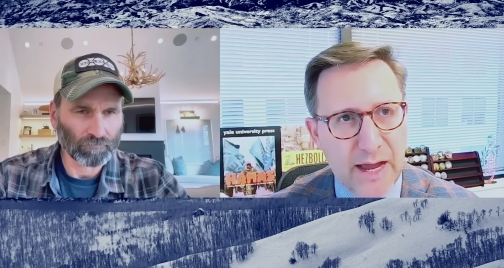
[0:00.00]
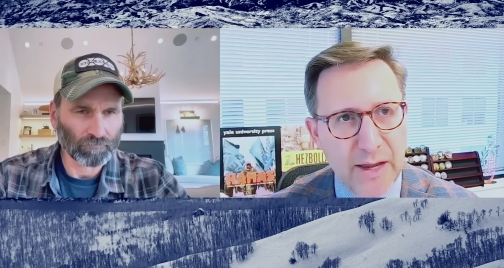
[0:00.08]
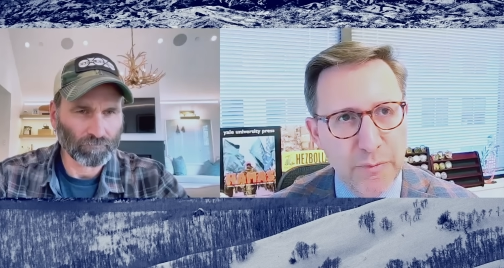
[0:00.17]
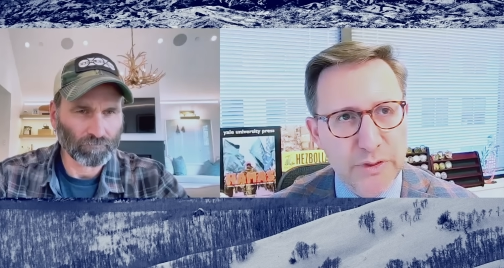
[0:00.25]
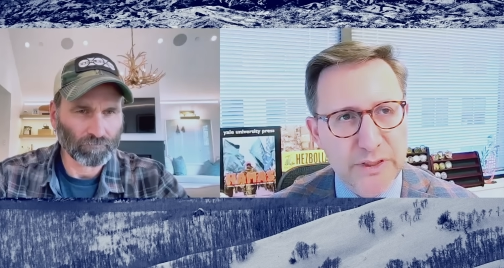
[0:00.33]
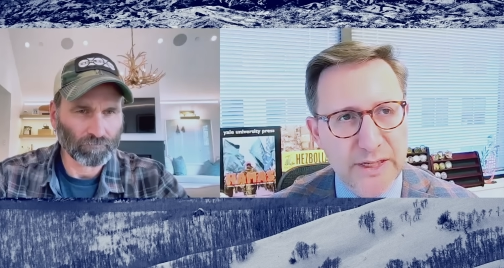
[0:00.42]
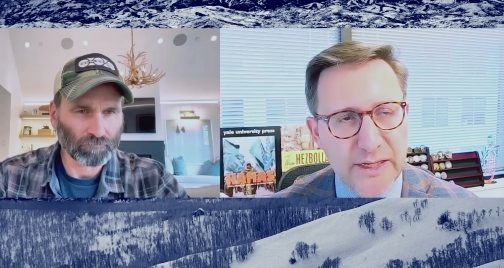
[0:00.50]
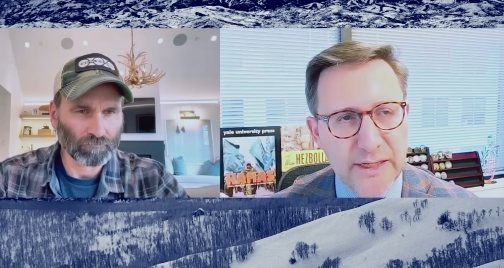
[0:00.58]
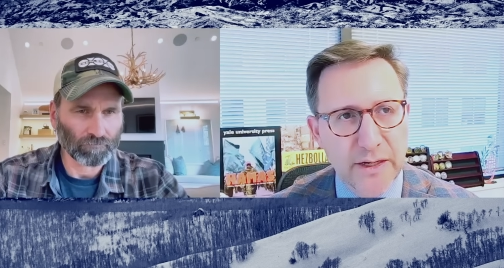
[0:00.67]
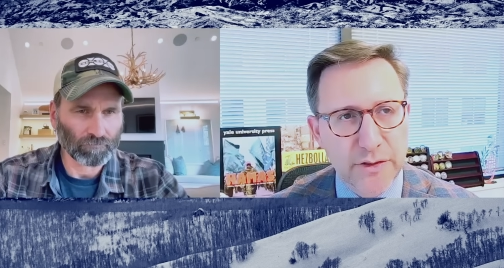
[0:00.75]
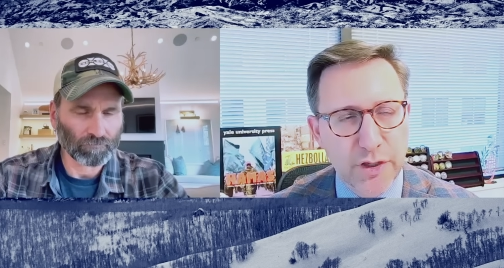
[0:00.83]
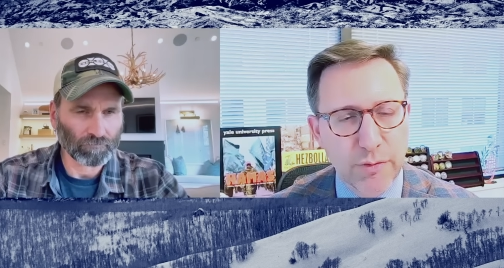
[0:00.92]
Speaker 1: I was
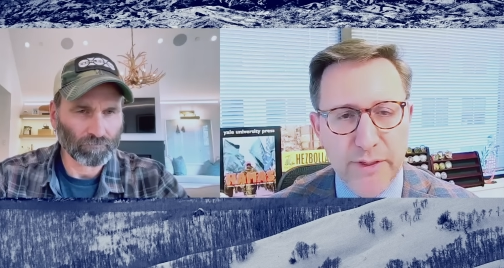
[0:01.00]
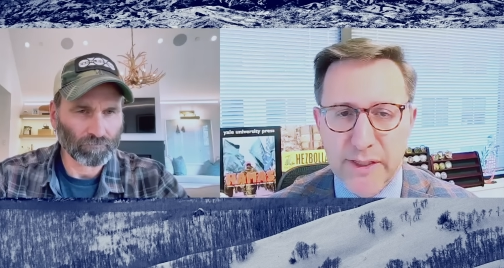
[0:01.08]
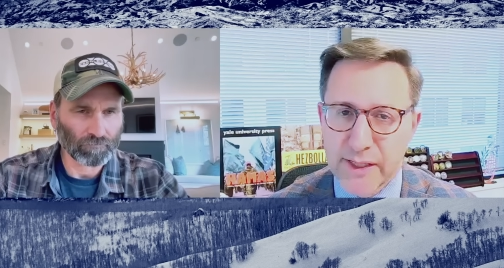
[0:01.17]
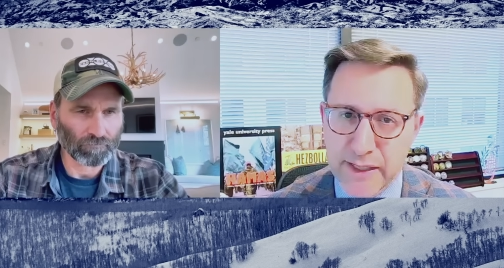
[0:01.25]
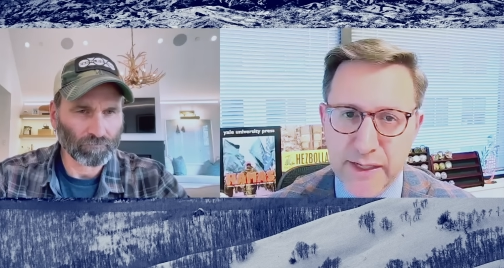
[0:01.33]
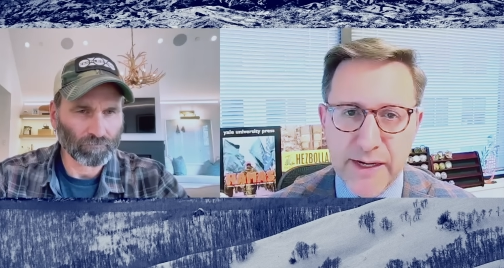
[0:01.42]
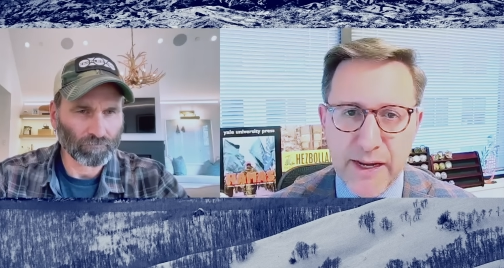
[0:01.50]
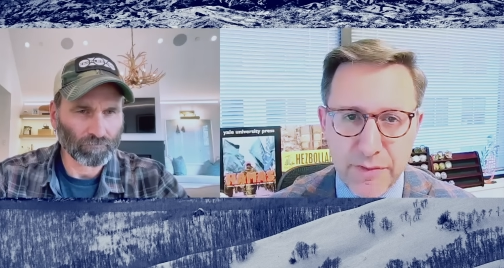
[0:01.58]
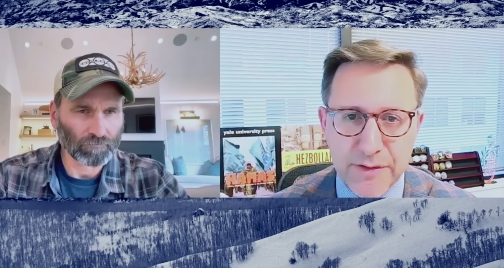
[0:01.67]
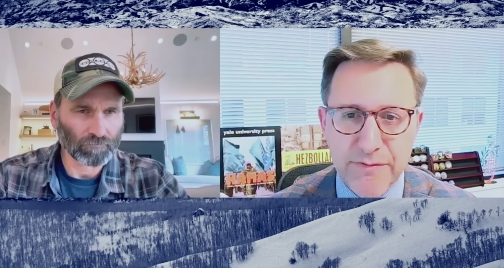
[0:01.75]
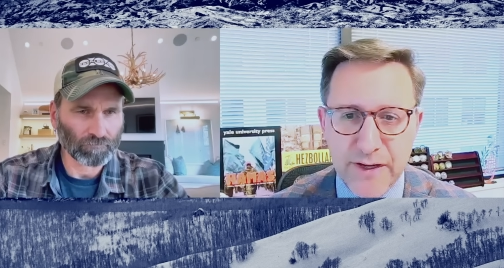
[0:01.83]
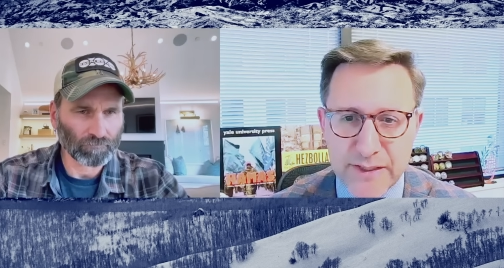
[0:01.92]
keen on going in and
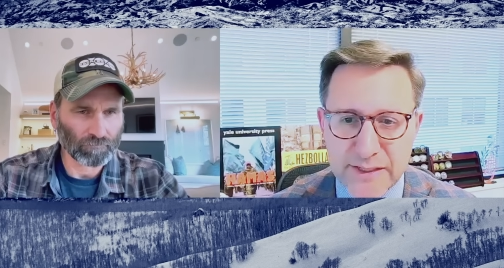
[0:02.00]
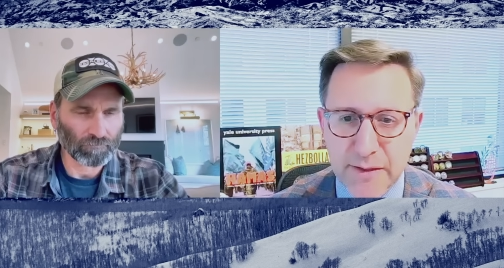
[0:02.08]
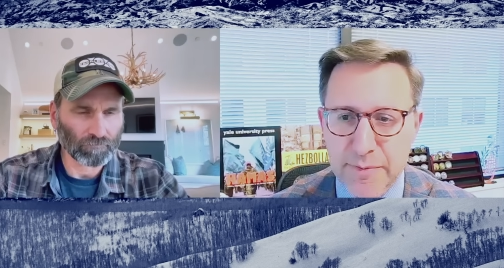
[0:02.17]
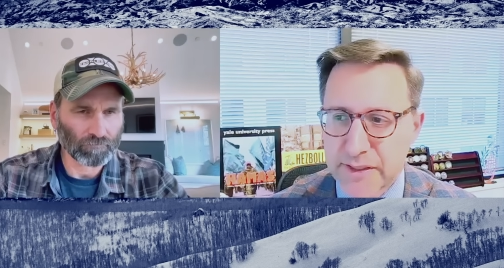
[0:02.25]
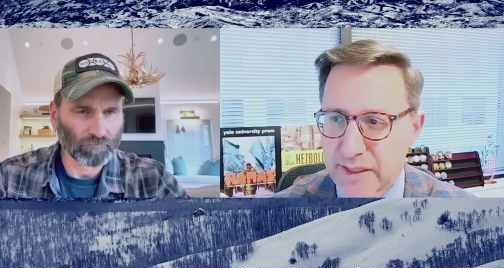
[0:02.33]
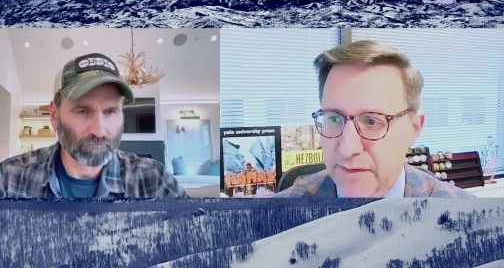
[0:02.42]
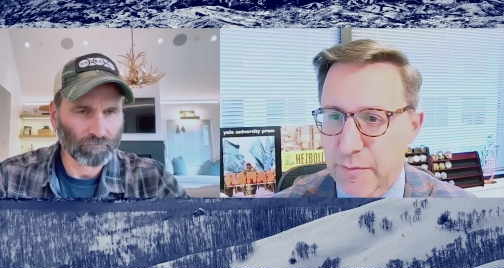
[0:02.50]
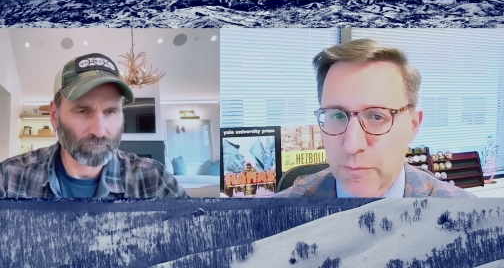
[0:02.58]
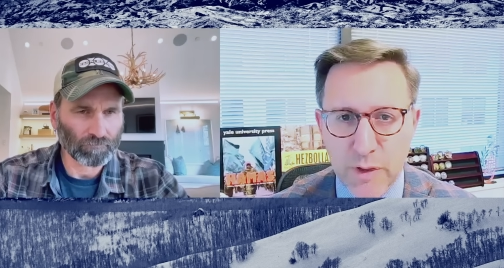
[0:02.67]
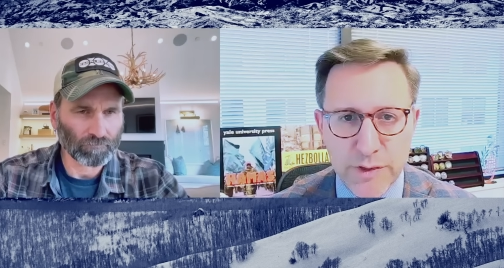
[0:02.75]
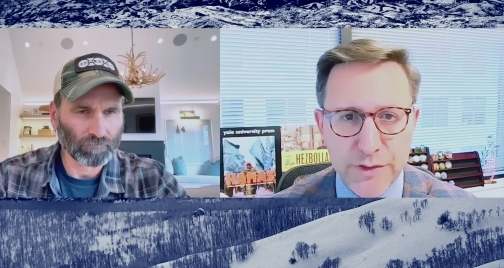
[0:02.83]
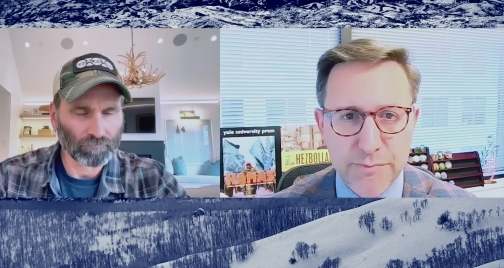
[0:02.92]
out. The advice I'd been
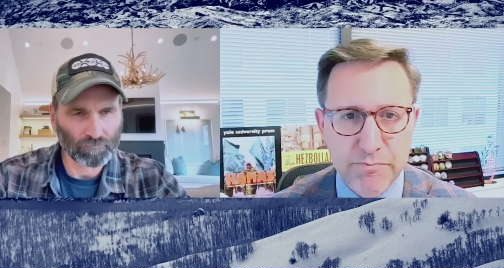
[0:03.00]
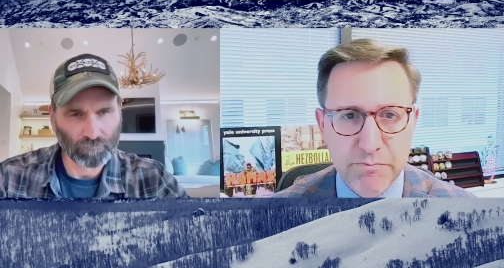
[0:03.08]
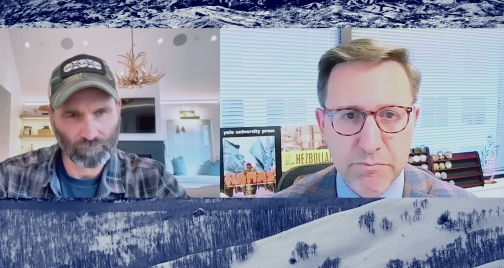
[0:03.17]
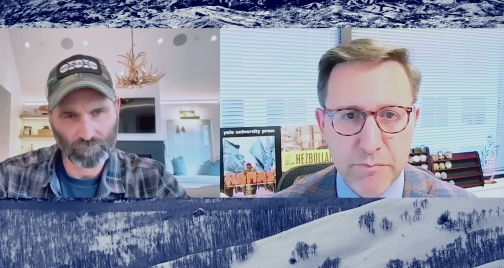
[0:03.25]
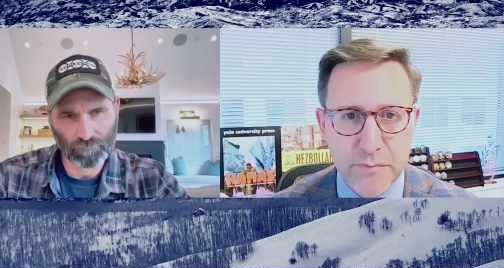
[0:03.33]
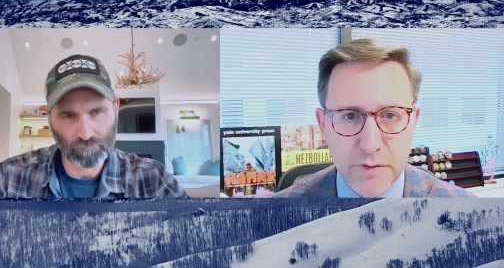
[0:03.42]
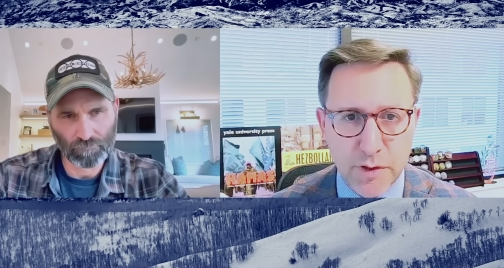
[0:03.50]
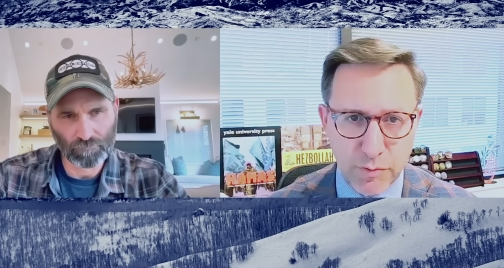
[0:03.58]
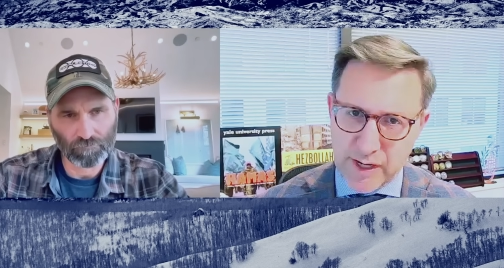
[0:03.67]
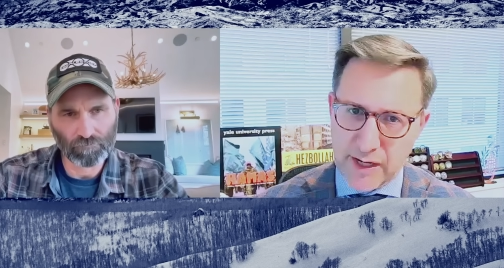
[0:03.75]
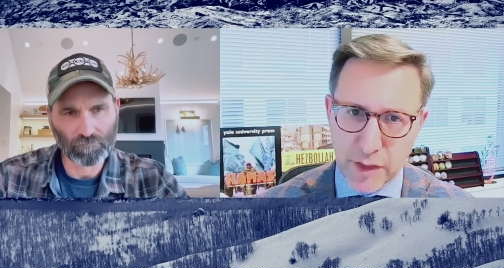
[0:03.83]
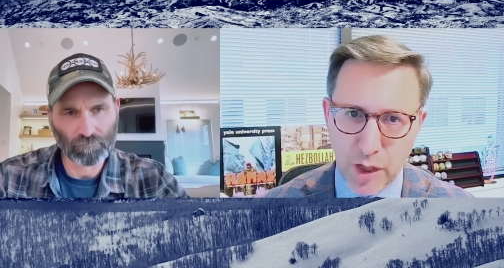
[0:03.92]
given was,
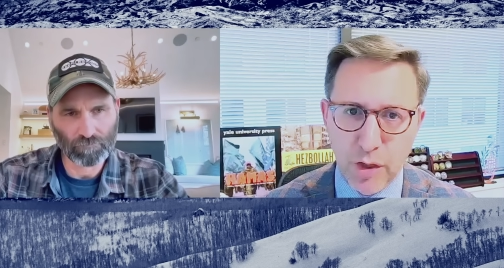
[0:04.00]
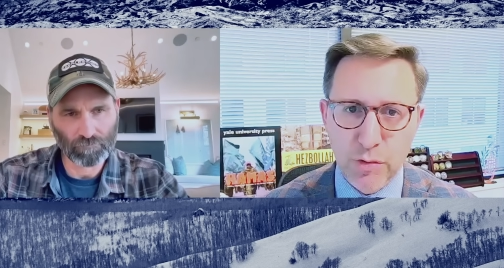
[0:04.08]
don't not